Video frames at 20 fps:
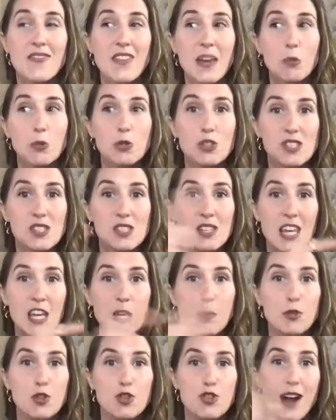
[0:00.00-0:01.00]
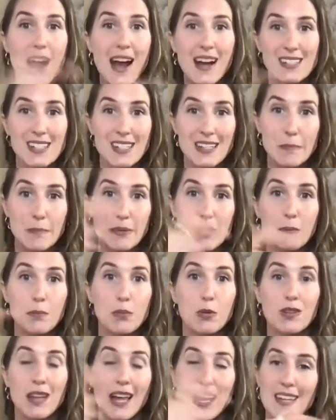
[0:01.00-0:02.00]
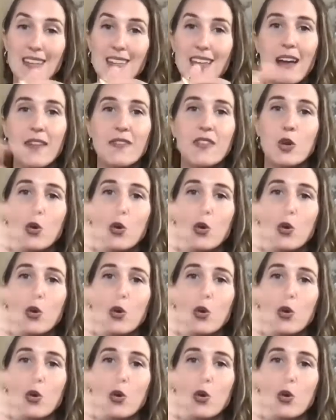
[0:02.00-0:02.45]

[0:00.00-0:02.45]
they will keep attracting people like that